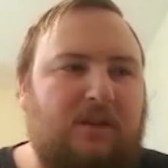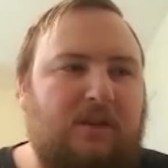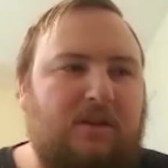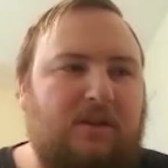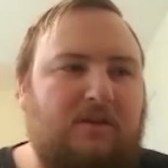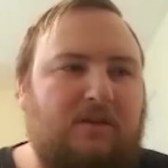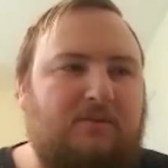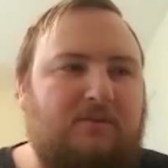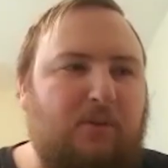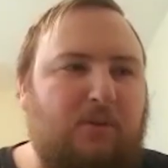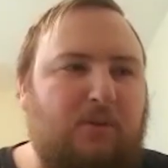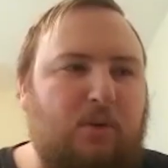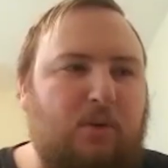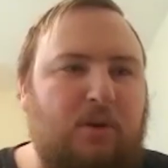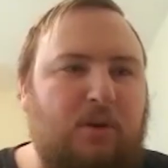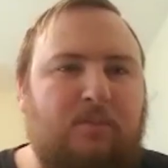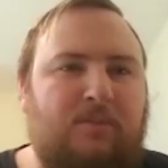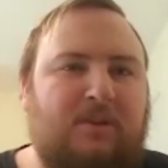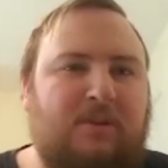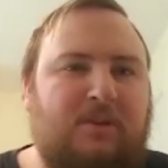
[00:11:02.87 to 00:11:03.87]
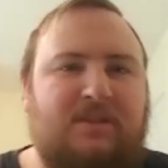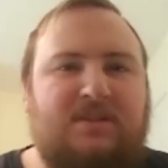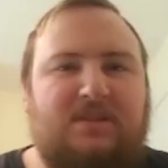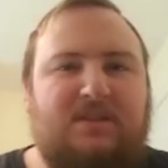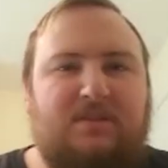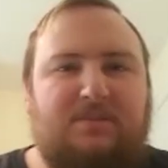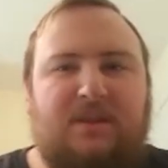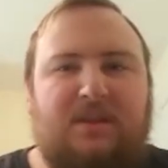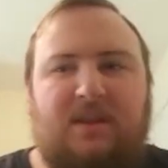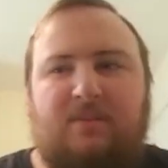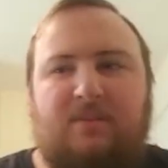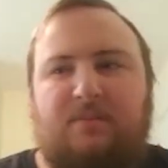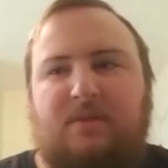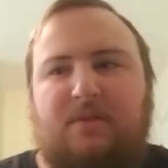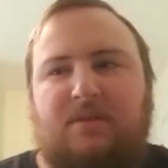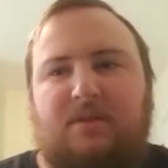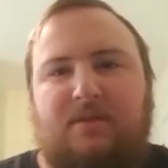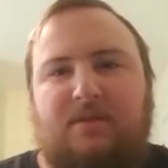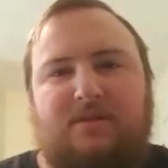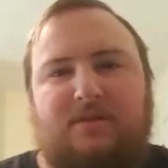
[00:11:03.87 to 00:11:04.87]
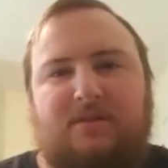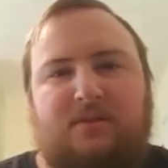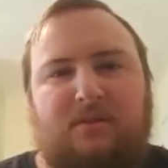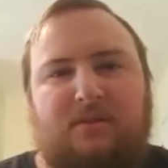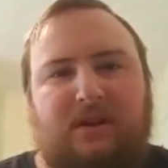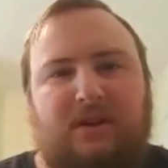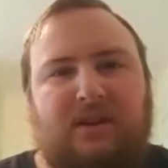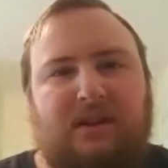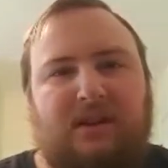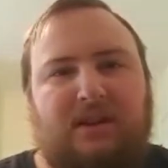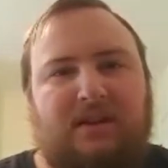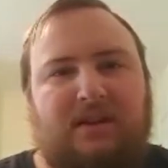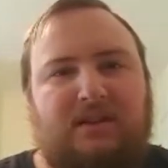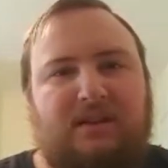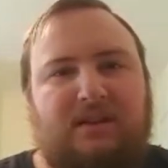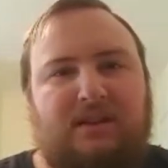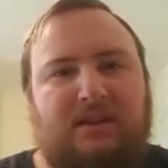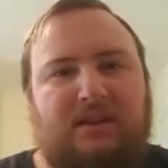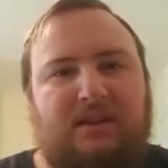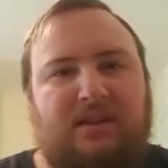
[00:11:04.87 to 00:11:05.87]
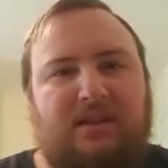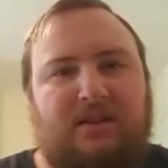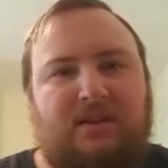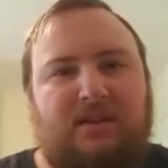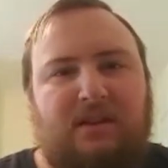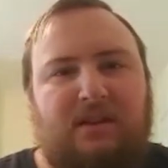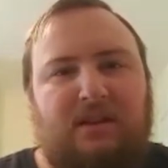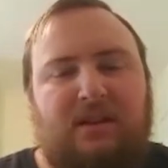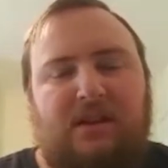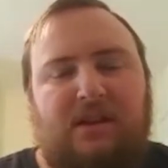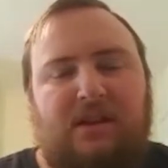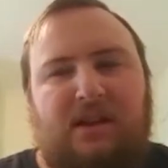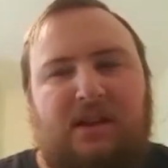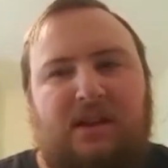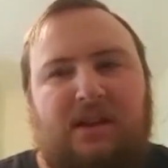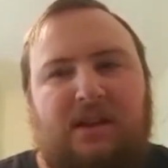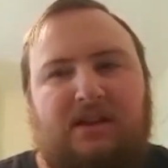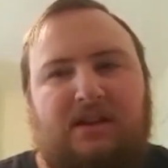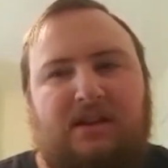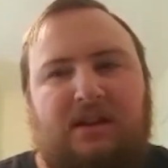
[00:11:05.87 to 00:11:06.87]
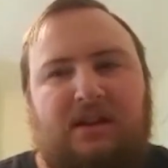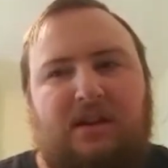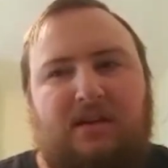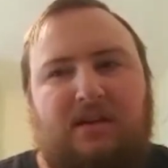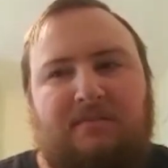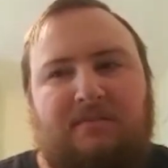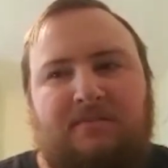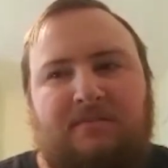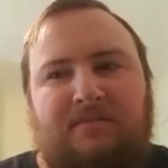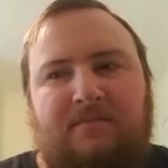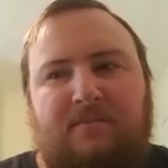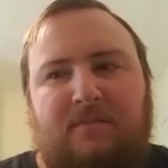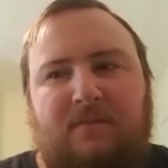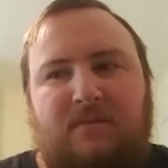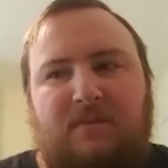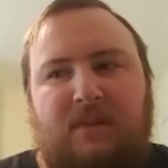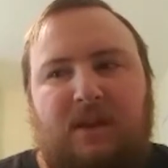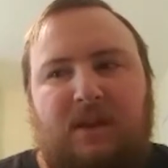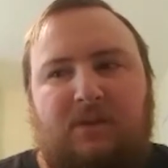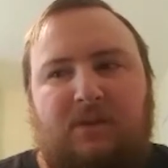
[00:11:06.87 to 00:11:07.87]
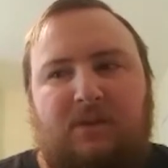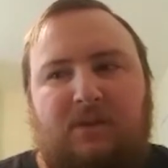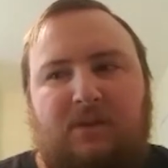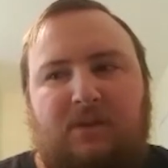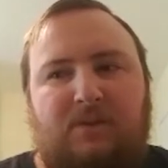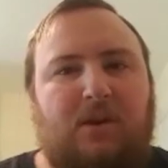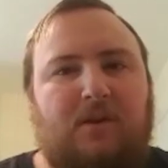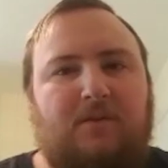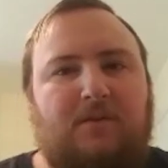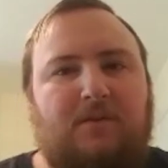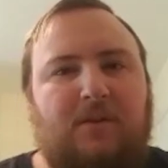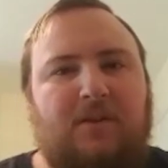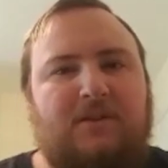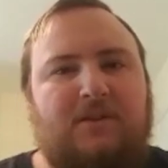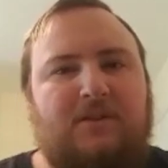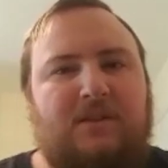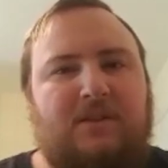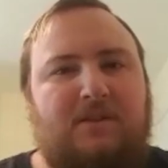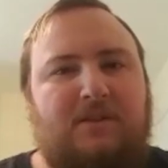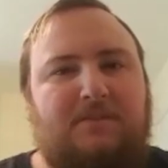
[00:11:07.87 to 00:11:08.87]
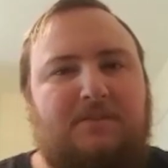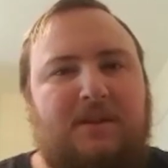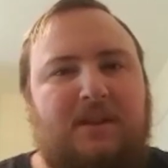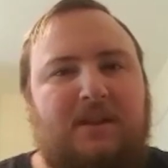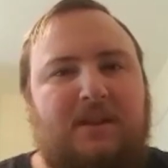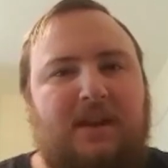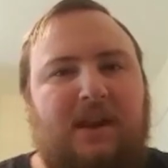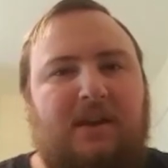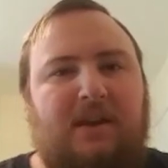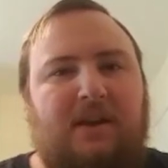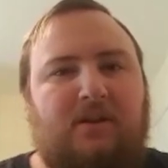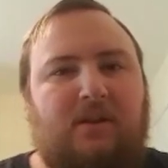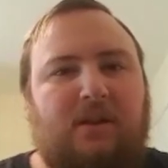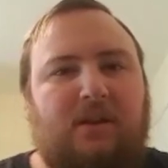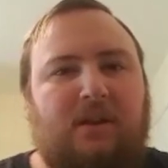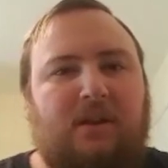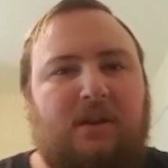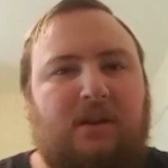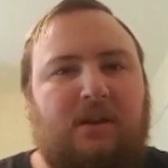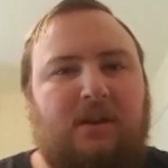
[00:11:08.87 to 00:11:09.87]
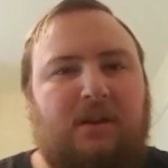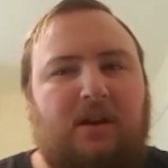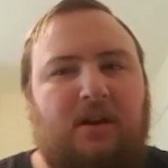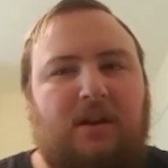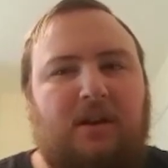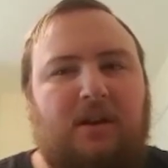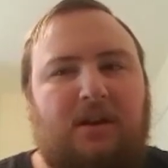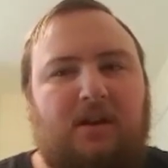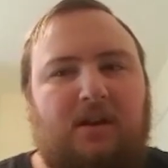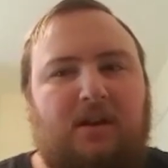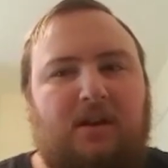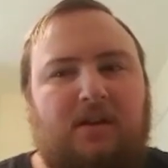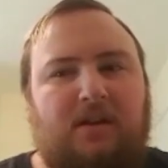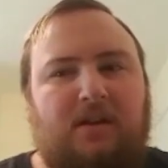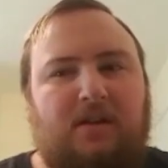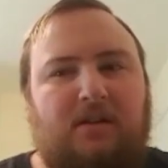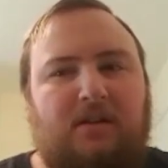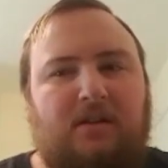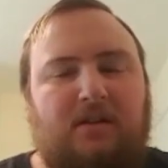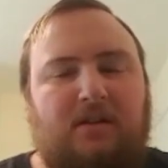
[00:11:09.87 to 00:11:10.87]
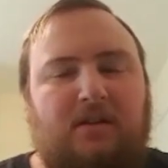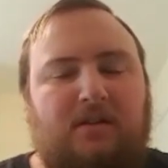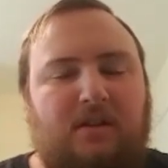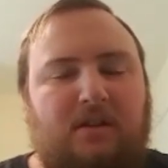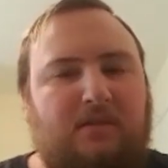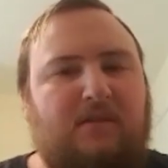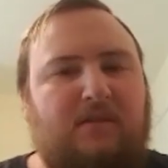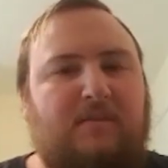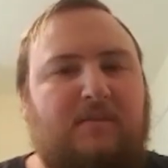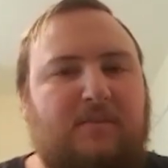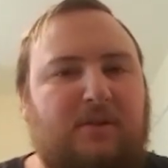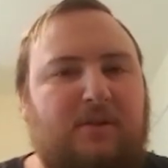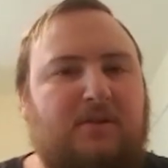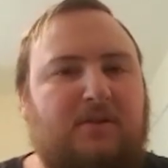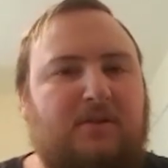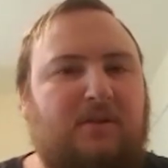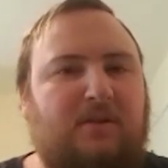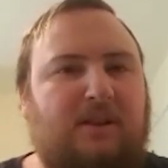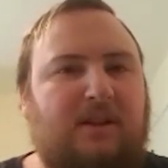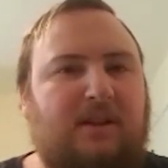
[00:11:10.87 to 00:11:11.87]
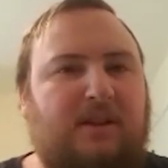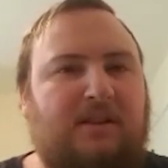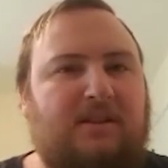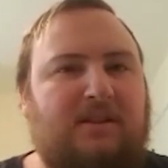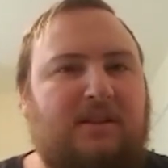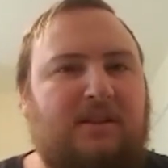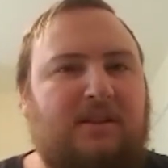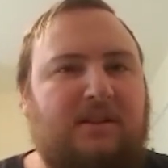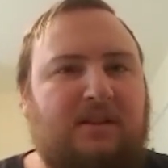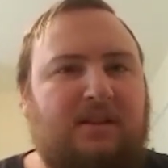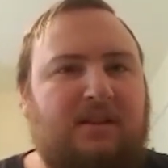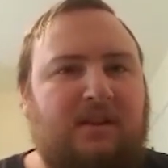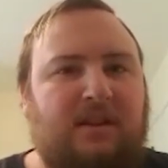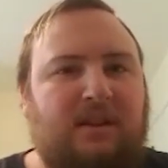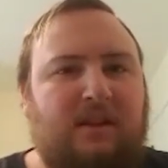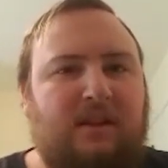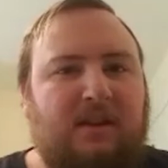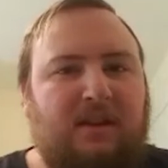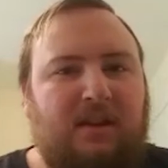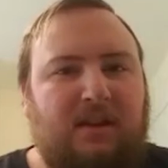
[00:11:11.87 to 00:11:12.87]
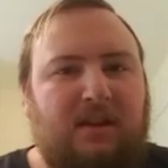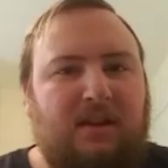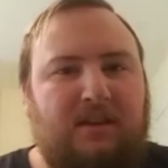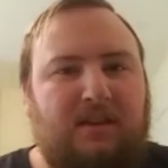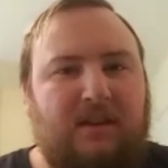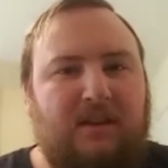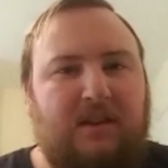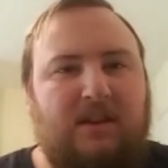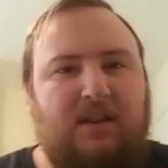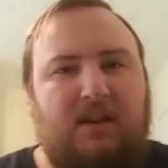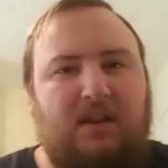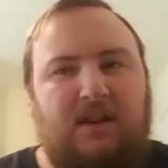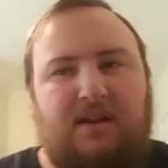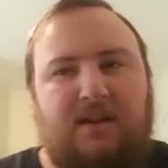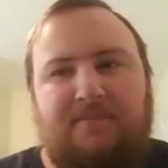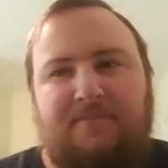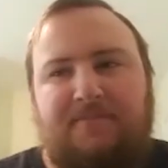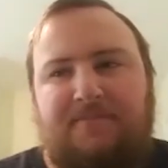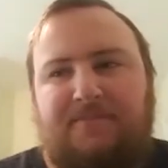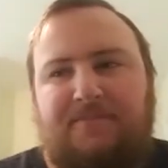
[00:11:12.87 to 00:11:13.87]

formed in September of 2019. And then we put our first EP out in November 2019. And then